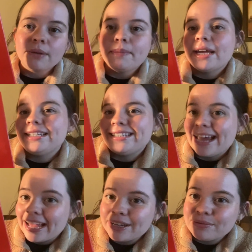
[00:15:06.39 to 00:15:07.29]
My
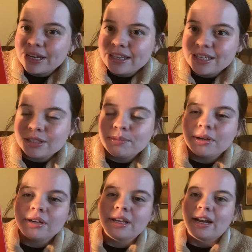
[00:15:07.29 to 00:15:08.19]
dad read this
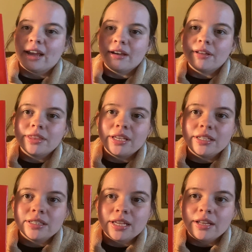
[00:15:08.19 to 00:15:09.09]
book, and I got
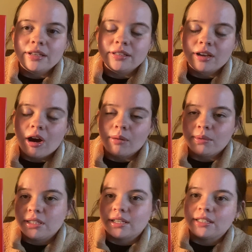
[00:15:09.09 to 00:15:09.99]
a
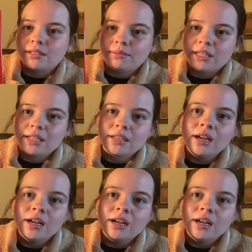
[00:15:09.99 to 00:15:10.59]
copy sent to me